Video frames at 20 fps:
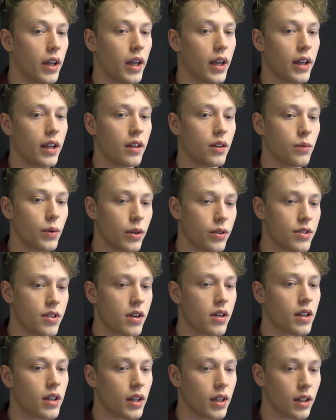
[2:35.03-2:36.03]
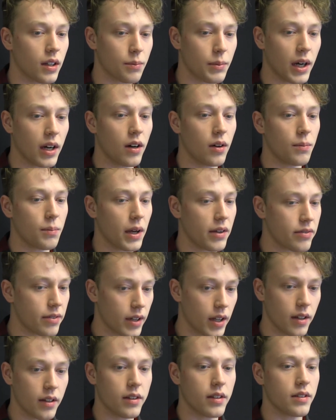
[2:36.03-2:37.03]
and we were talking about my
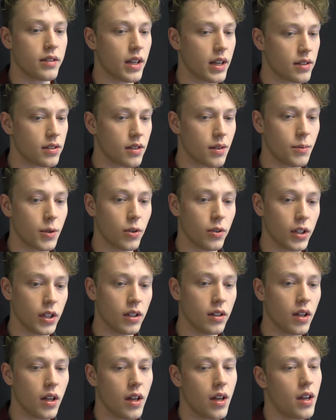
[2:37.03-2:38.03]
faith and testimony.